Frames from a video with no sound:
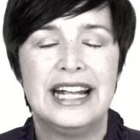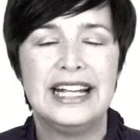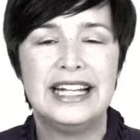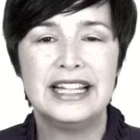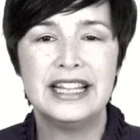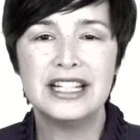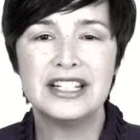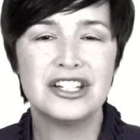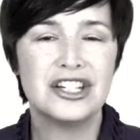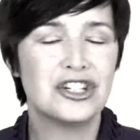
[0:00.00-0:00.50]

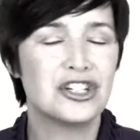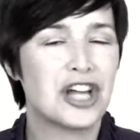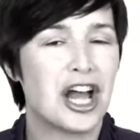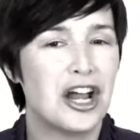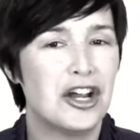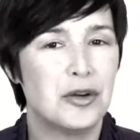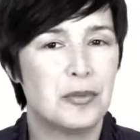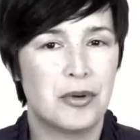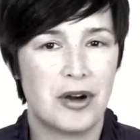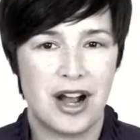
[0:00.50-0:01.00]
In this
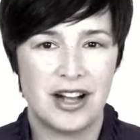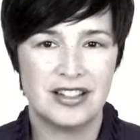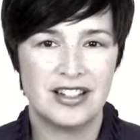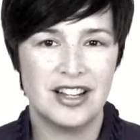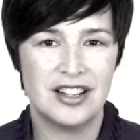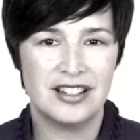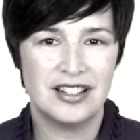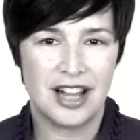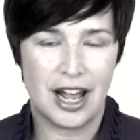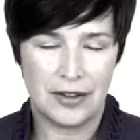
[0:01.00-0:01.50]
entire
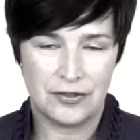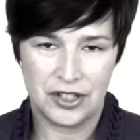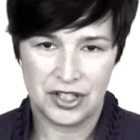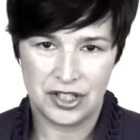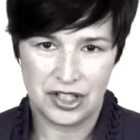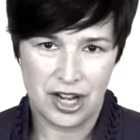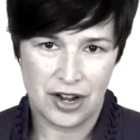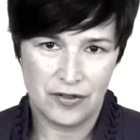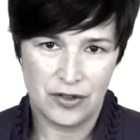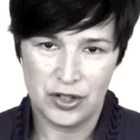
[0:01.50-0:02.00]
process, I've
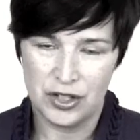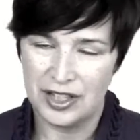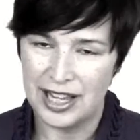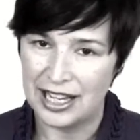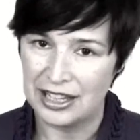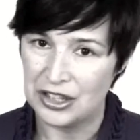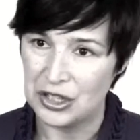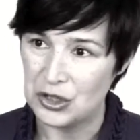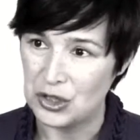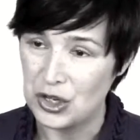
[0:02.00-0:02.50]
discovered
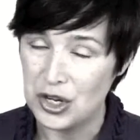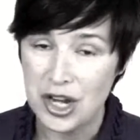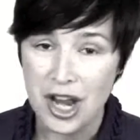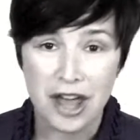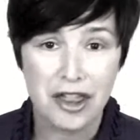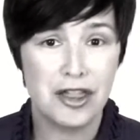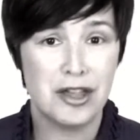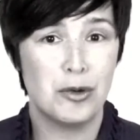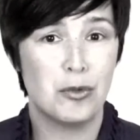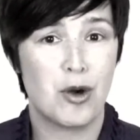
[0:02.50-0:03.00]
that there's
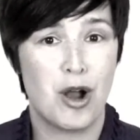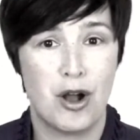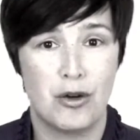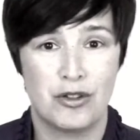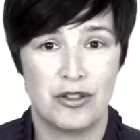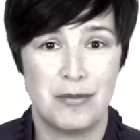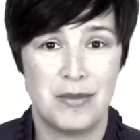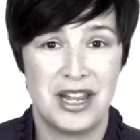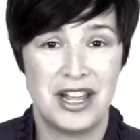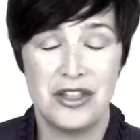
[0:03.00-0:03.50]
nothing
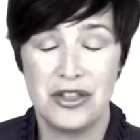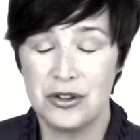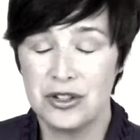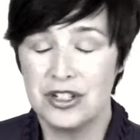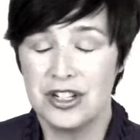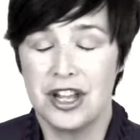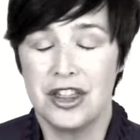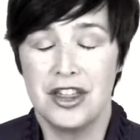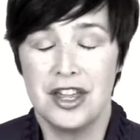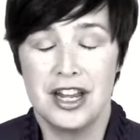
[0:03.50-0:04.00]
wrong with me.
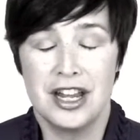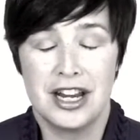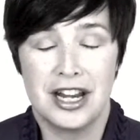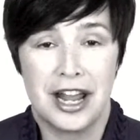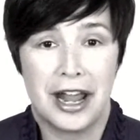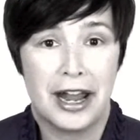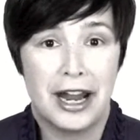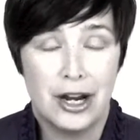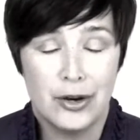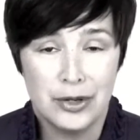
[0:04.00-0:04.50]
There's nothing
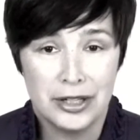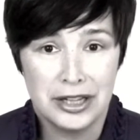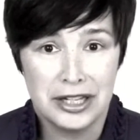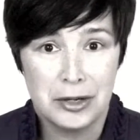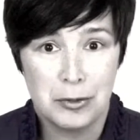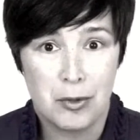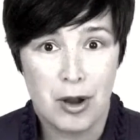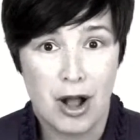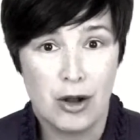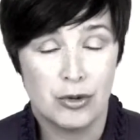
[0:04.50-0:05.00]

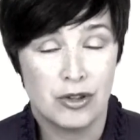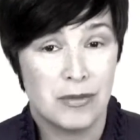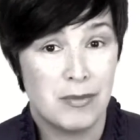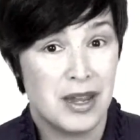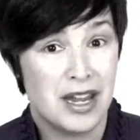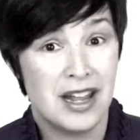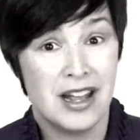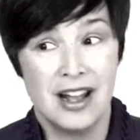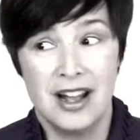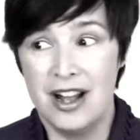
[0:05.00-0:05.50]
inherently wrong with
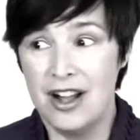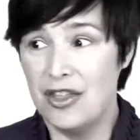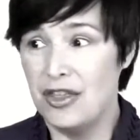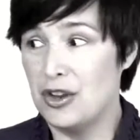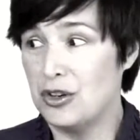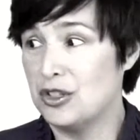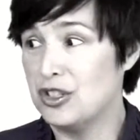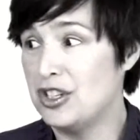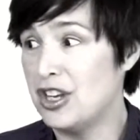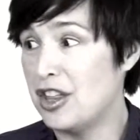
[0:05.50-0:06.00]
me.
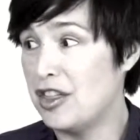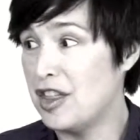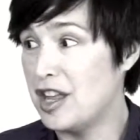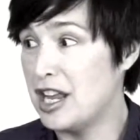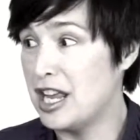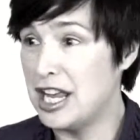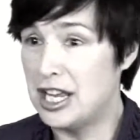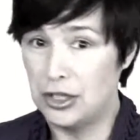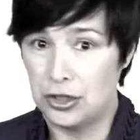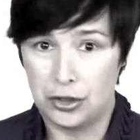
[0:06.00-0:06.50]
There's
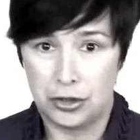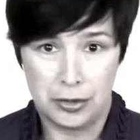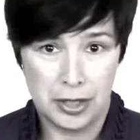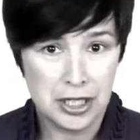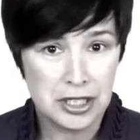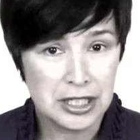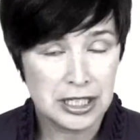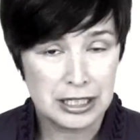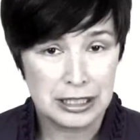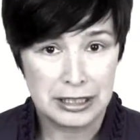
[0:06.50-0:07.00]
nothing
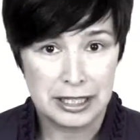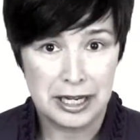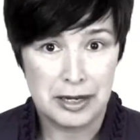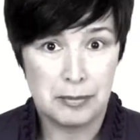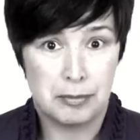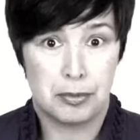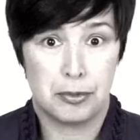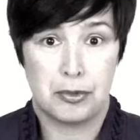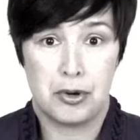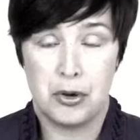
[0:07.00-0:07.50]

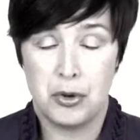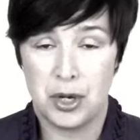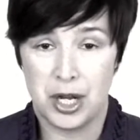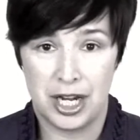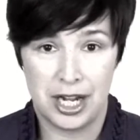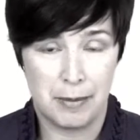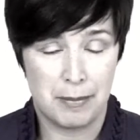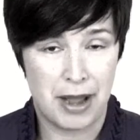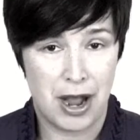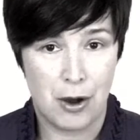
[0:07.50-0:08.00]
intrinsically
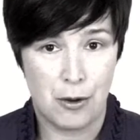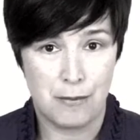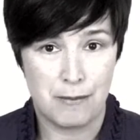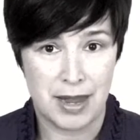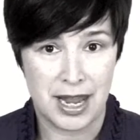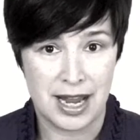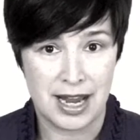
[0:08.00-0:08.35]
broken about